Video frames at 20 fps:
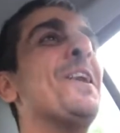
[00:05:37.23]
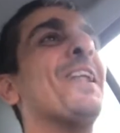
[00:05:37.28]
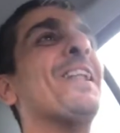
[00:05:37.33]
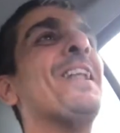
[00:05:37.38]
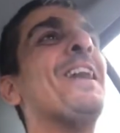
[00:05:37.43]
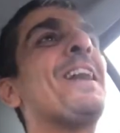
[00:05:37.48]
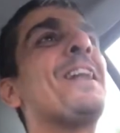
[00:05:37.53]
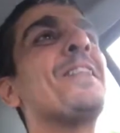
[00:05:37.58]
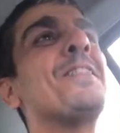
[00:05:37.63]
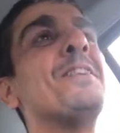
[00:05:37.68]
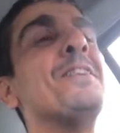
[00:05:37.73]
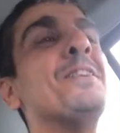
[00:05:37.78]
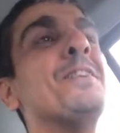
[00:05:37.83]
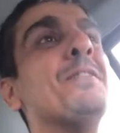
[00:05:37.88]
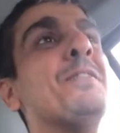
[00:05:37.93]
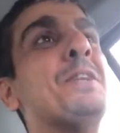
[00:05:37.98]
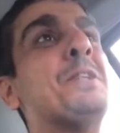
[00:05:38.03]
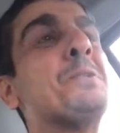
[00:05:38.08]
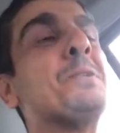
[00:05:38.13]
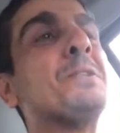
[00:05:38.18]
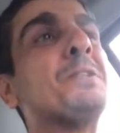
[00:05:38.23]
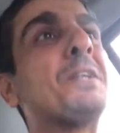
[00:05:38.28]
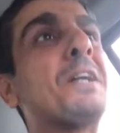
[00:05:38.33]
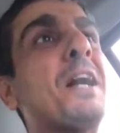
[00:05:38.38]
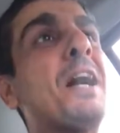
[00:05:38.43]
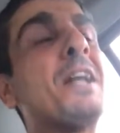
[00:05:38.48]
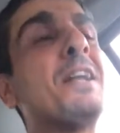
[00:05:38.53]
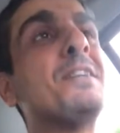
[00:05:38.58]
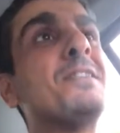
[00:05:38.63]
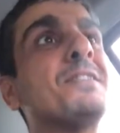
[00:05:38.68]
a lot of the individuals are
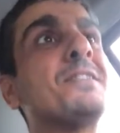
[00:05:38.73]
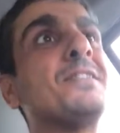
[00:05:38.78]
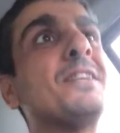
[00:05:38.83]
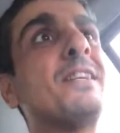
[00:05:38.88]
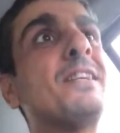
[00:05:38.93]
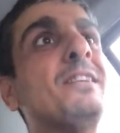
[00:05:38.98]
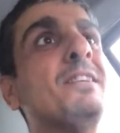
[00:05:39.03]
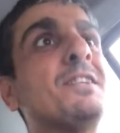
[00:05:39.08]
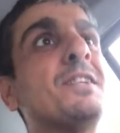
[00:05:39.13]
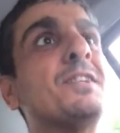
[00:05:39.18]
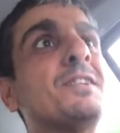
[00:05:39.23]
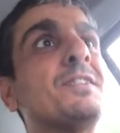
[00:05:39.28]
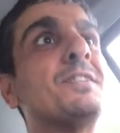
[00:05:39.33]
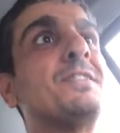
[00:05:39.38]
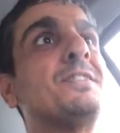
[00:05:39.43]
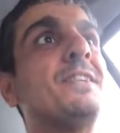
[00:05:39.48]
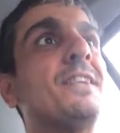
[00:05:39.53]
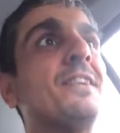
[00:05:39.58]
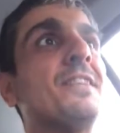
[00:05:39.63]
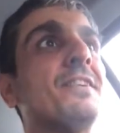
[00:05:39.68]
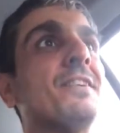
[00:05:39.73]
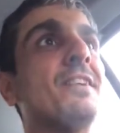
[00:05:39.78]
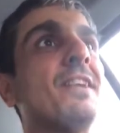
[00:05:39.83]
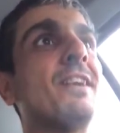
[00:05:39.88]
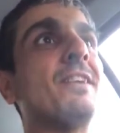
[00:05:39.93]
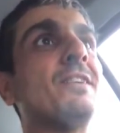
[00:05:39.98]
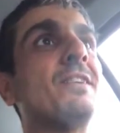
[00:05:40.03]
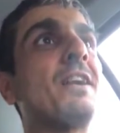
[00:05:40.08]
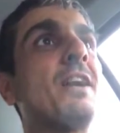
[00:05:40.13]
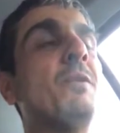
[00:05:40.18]
kind of just they're just sitting there
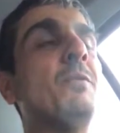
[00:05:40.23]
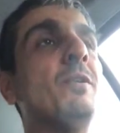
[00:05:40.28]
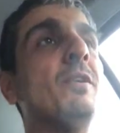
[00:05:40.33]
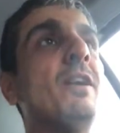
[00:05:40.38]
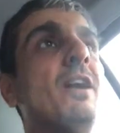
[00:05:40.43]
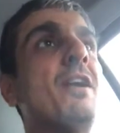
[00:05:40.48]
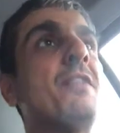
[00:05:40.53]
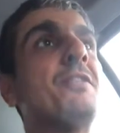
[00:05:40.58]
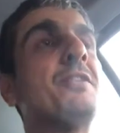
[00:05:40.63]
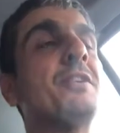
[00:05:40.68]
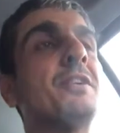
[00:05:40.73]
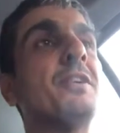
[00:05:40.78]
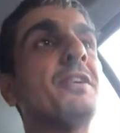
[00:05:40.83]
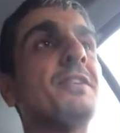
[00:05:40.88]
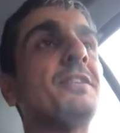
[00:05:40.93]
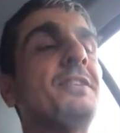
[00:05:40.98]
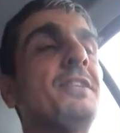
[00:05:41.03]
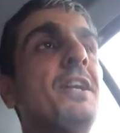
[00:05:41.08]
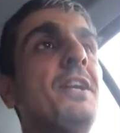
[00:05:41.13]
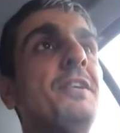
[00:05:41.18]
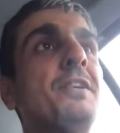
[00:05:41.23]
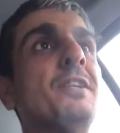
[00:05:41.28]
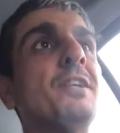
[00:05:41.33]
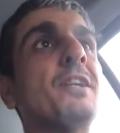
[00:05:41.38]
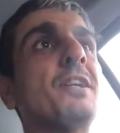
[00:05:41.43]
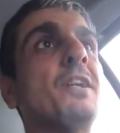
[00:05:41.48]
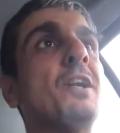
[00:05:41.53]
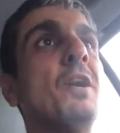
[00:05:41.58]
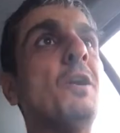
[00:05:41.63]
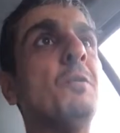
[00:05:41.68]
okay, well, either you're going to stay or you're
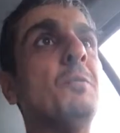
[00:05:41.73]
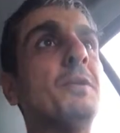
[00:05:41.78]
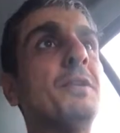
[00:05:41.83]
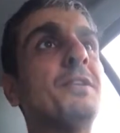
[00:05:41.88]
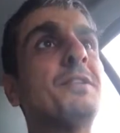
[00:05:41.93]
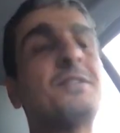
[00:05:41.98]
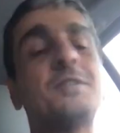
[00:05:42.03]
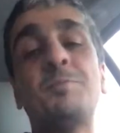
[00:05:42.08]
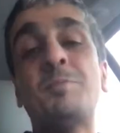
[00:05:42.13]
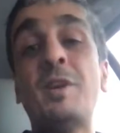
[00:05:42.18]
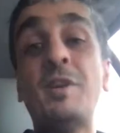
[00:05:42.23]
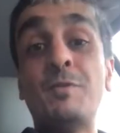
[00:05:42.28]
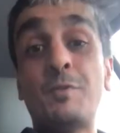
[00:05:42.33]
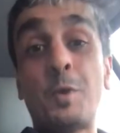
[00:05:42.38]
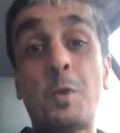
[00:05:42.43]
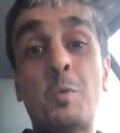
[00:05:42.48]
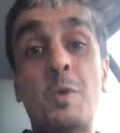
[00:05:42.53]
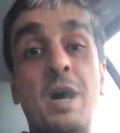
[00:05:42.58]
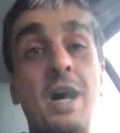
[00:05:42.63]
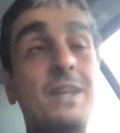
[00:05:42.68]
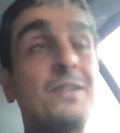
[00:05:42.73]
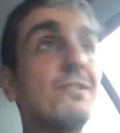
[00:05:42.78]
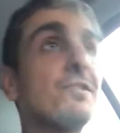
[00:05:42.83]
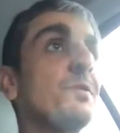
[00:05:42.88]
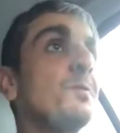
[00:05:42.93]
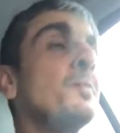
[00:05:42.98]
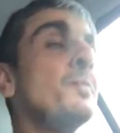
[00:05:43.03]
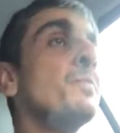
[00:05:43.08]
going to go, but this is painful to watch.